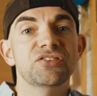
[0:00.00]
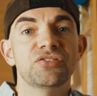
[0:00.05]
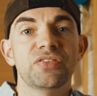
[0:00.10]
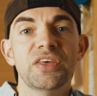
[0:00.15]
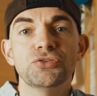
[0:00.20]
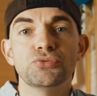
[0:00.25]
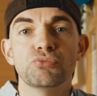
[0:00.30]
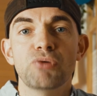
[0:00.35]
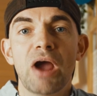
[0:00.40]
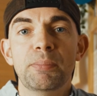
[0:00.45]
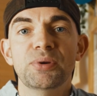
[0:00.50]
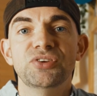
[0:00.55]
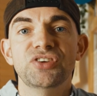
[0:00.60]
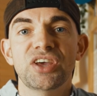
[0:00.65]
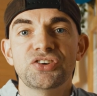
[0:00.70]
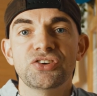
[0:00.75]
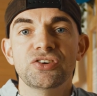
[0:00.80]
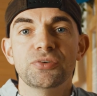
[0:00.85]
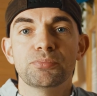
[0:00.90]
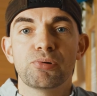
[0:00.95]
It's this
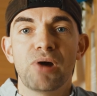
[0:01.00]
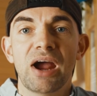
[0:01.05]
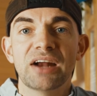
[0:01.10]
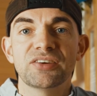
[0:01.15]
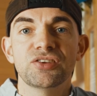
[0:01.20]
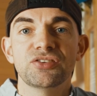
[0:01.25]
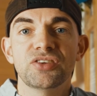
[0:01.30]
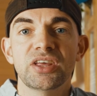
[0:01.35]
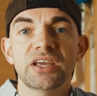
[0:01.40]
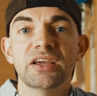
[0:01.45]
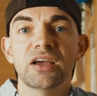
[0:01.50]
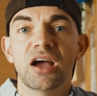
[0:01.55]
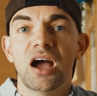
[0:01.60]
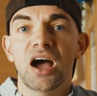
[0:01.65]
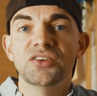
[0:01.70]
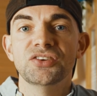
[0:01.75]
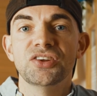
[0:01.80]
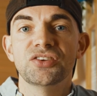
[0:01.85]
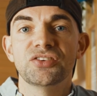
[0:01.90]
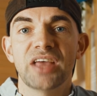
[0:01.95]
repetition of practicing,
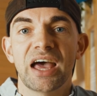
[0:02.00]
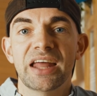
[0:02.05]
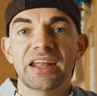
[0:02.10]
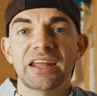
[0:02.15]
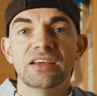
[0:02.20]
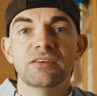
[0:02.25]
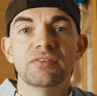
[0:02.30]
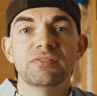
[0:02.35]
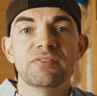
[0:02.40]
understanding,